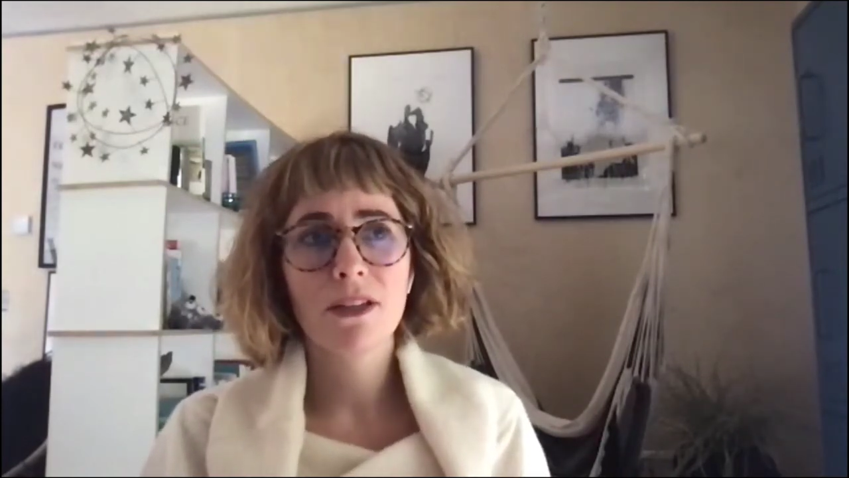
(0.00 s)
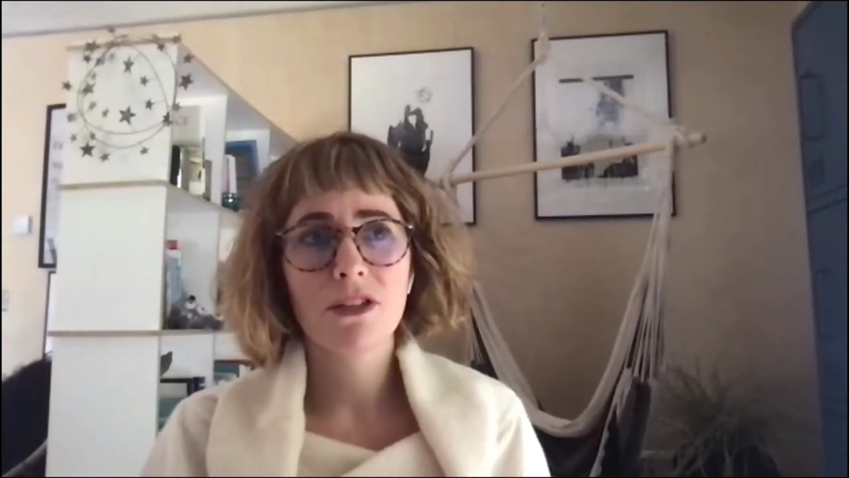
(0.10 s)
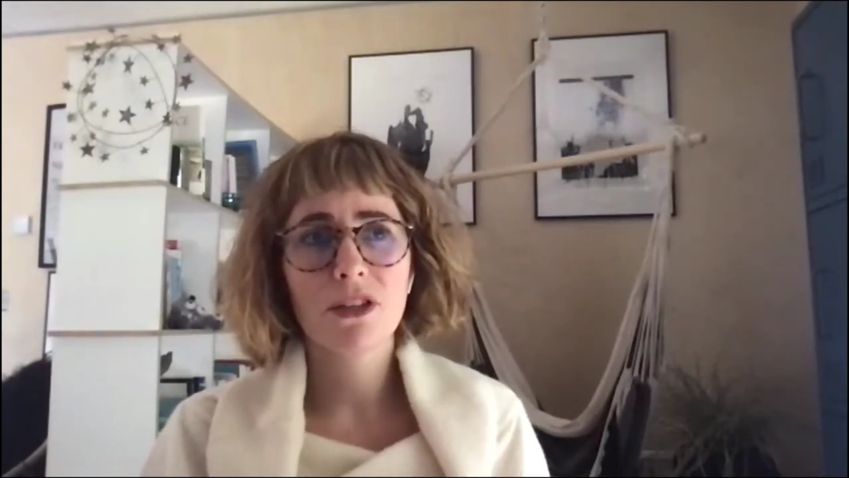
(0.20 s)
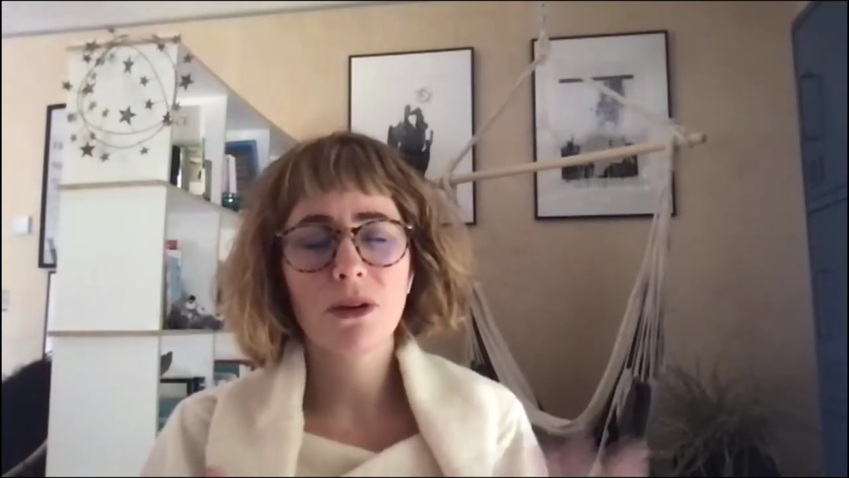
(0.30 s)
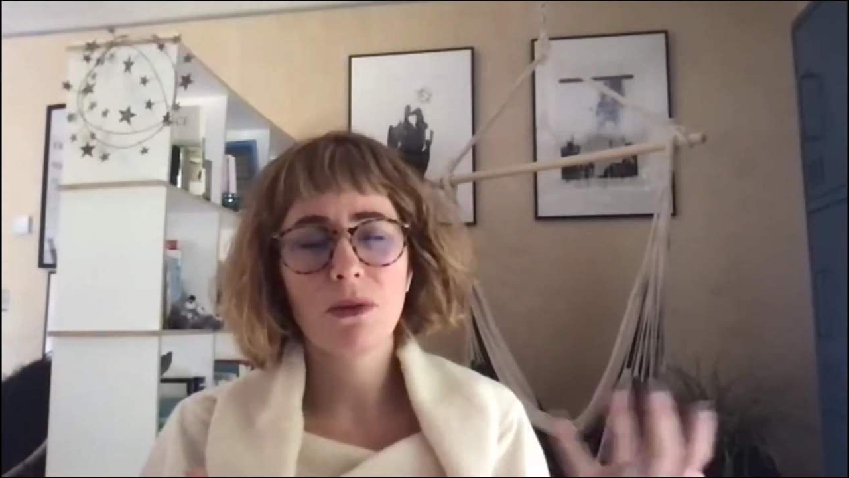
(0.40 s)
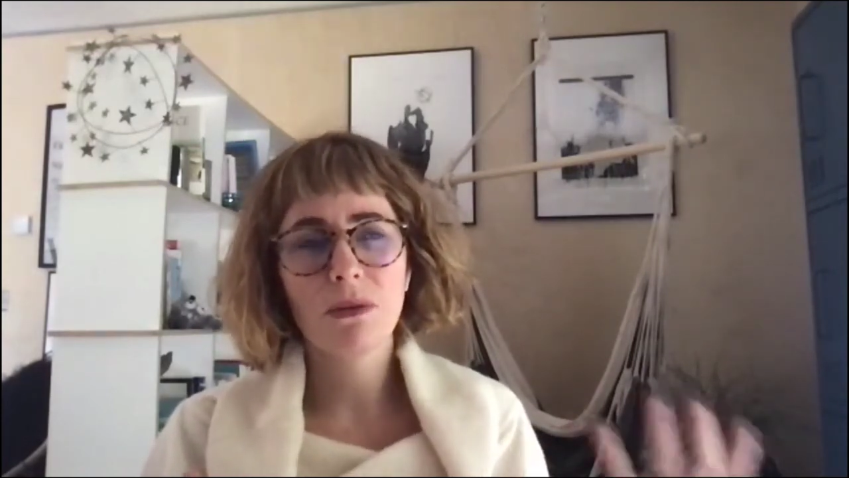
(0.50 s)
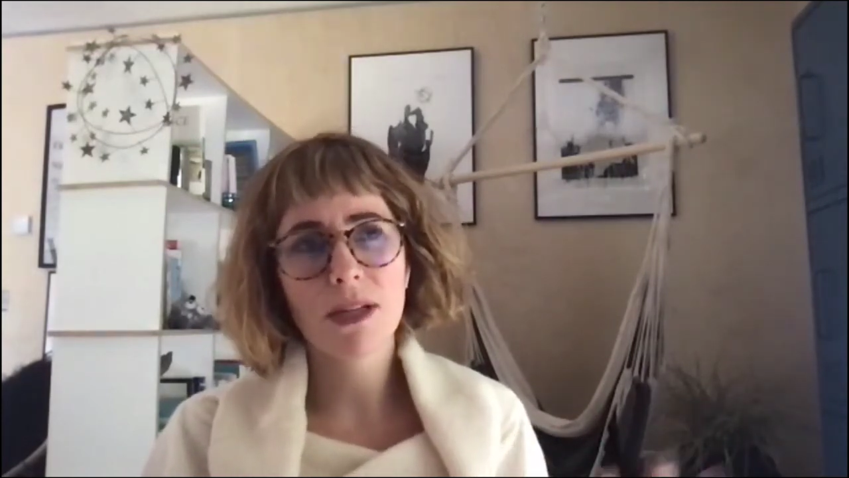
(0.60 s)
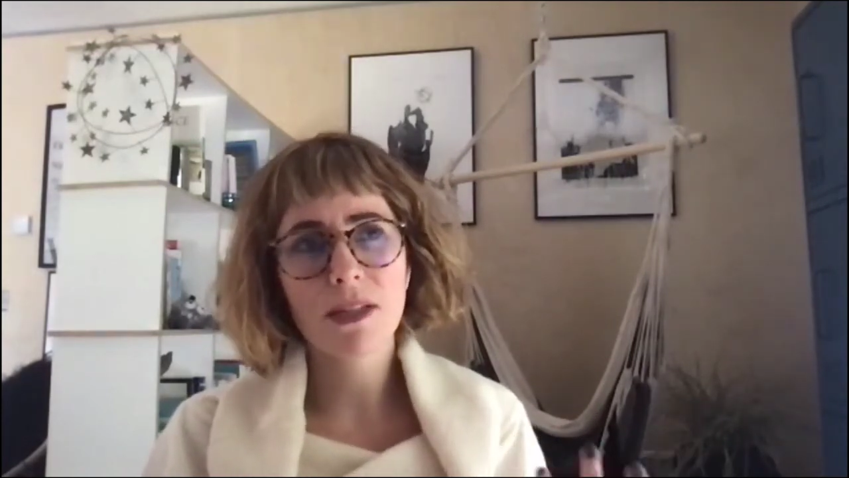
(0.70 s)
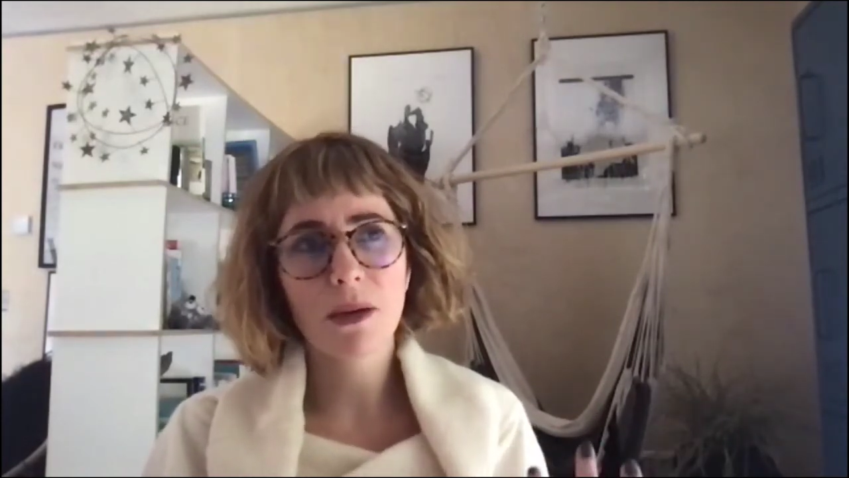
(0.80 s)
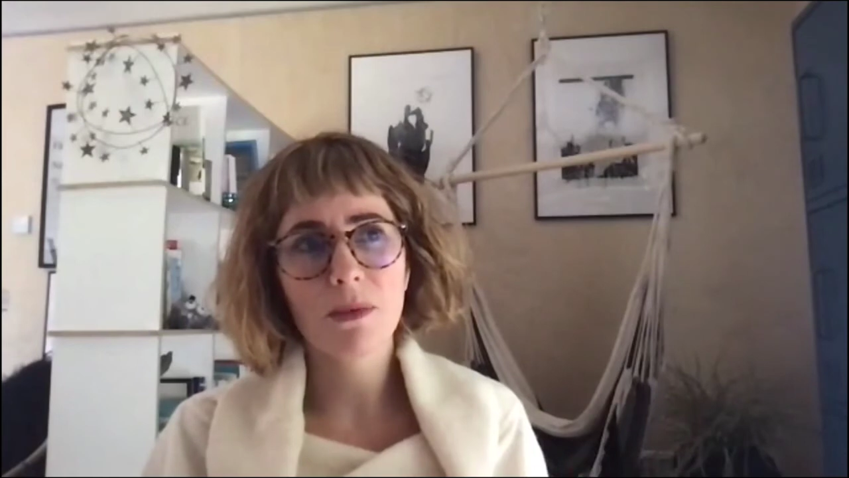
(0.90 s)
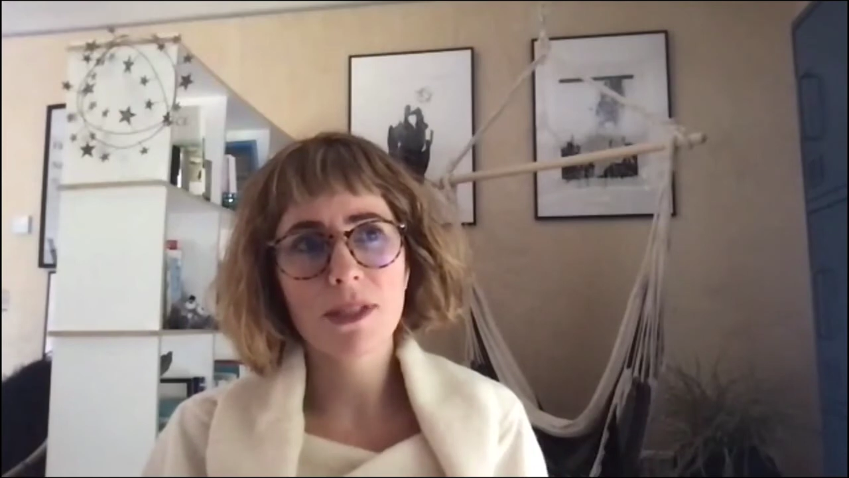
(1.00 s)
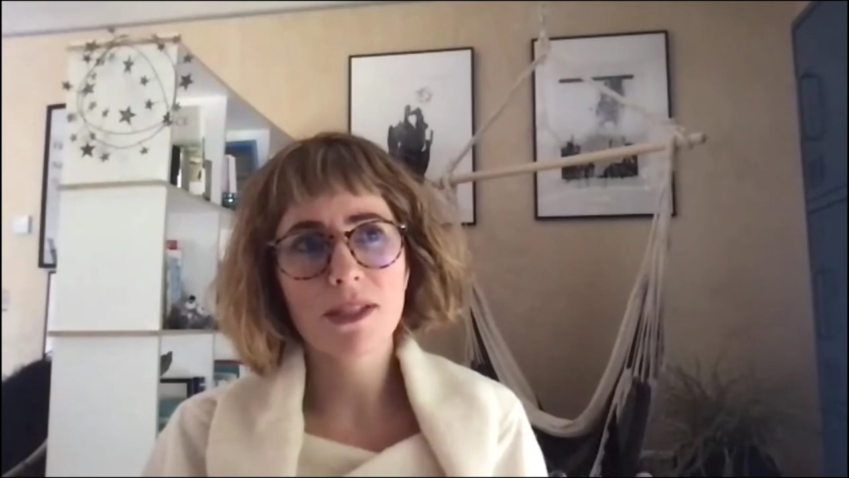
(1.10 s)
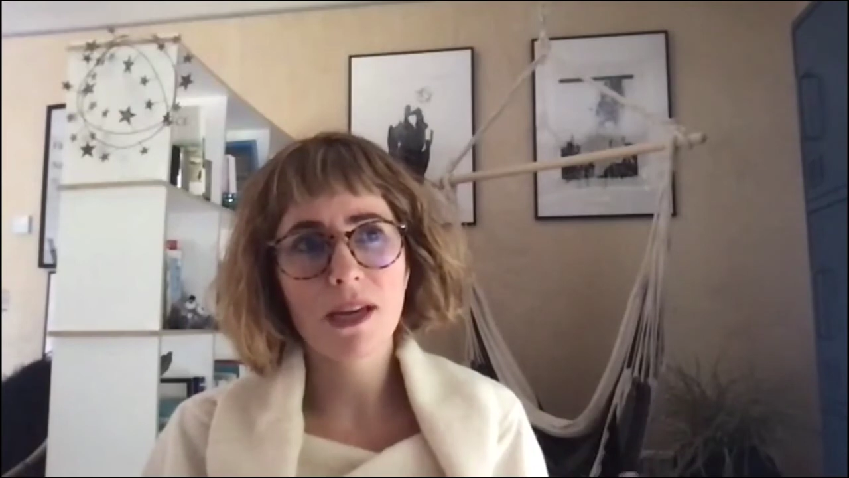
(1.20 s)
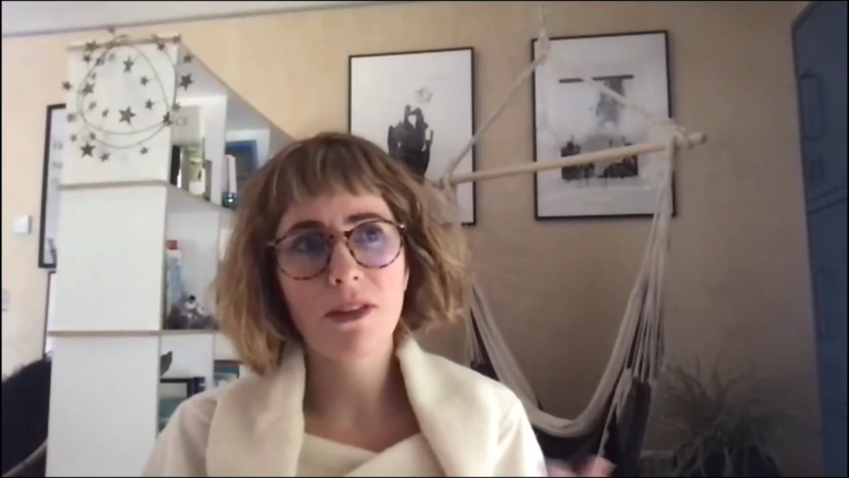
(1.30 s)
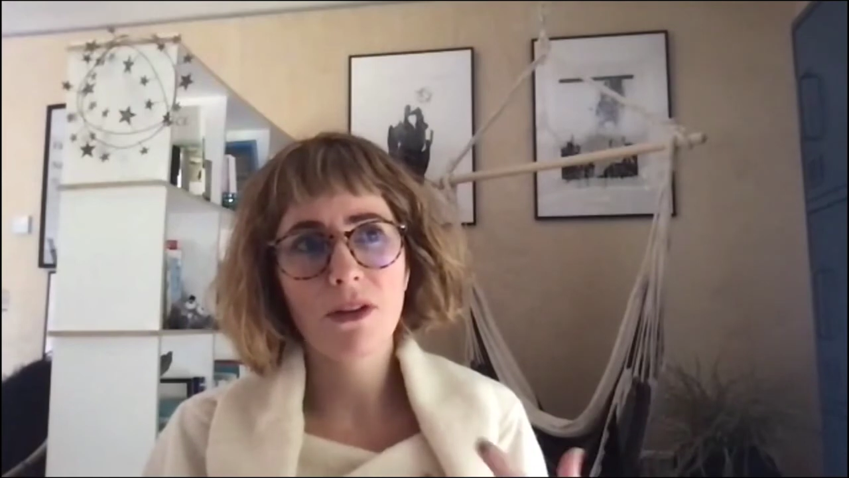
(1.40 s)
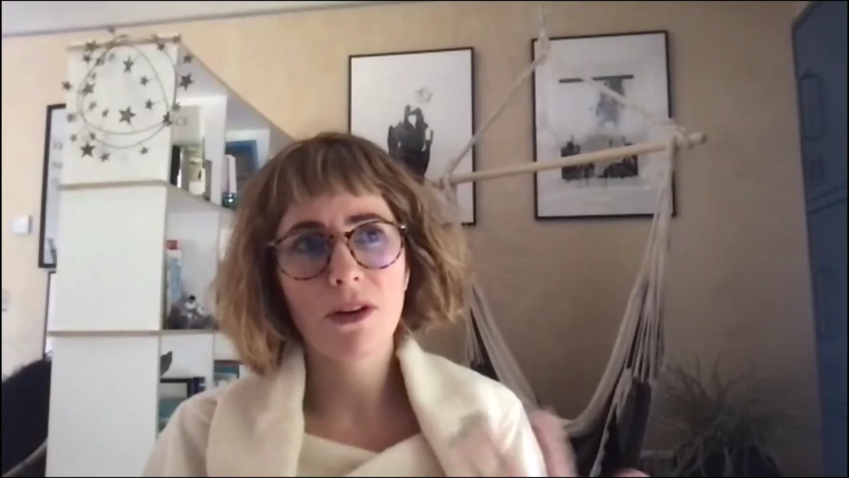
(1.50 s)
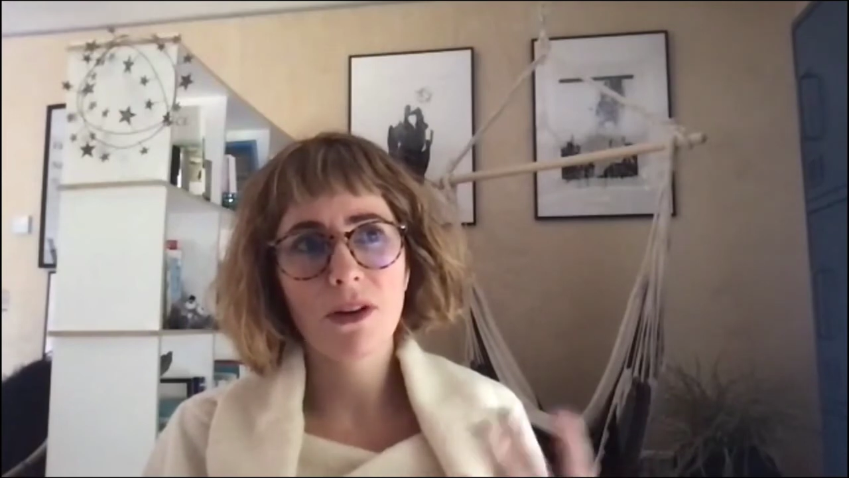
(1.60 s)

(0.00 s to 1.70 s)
you know, as I was saying there,